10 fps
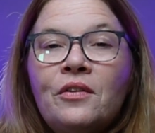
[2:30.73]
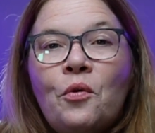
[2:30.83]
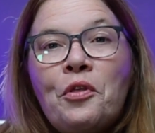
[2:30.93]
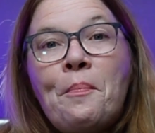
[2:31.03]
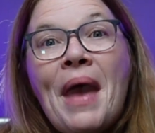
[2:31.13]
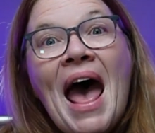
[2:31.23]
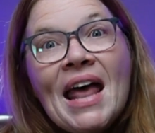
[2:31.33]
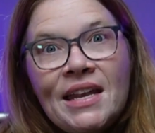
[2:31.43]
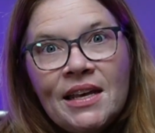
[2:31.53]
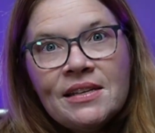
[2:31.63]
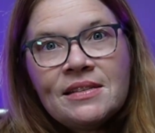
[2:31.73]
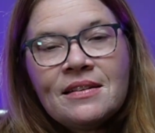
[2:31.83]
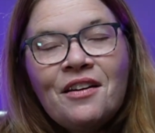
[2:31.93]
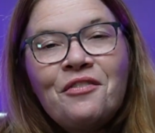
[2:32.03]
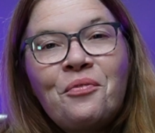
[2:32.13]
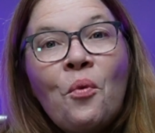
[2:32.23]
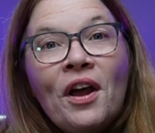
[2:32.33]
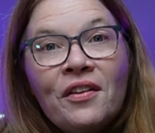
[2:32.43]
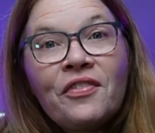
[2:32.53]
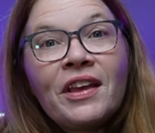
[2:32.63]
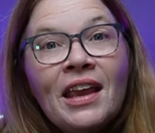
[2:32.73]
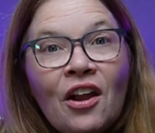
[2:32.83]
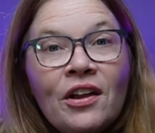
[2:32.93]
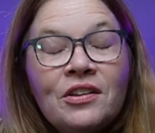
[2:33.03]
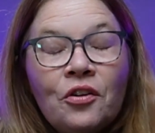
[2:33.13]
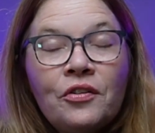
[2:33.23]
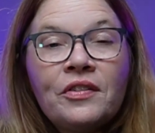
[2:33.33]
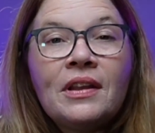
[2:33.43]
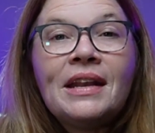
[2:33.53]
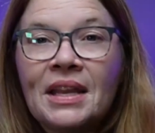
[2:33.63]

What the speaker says: the badness of one of the characters.